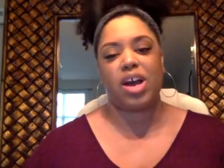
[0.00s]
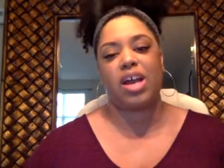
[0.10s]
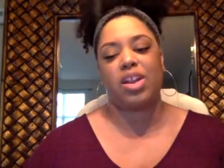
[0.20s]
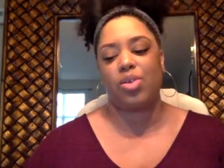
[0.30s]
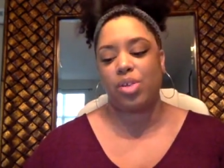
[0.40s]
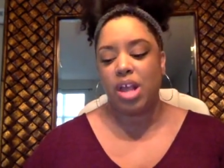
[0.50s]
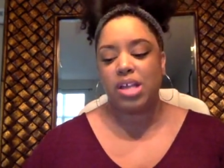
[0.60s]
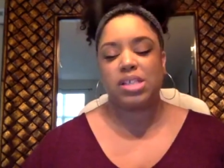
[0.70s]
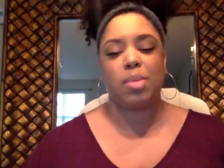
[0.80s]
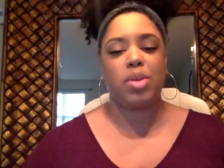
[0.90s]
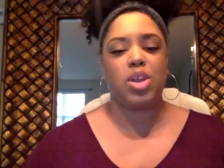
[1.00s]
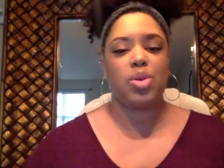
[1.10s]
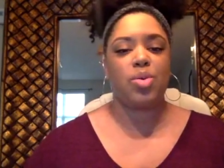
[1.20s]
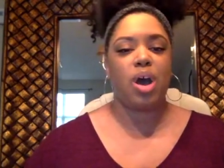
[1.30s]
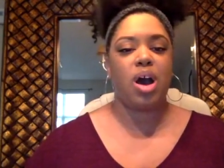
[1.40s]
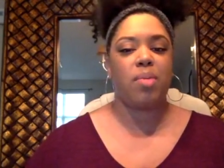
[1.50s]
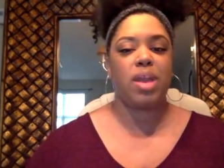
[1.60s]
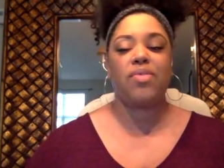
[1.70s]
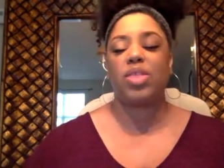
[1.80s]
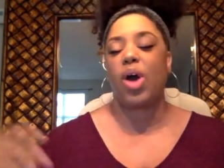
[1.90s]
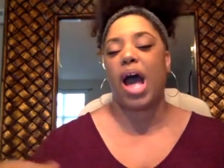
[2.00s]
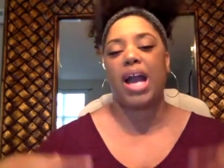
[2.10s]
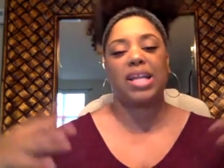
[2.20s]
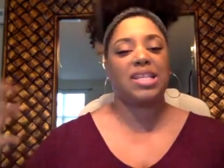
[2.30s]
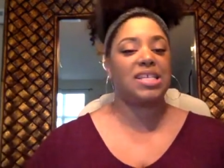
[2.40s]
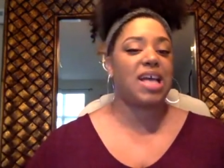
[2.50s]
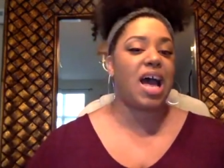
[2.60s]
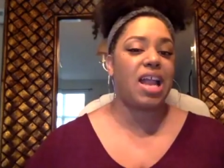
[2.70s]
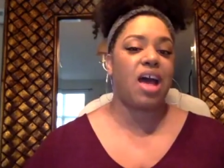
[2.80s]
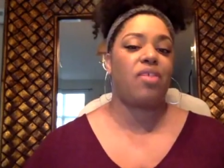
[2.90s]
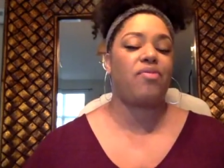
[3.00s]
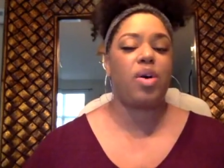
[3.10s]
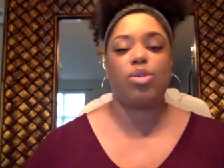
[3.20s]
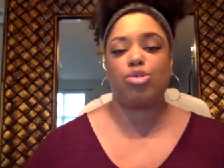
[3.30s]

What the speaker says: I know some of you, even though I design out of I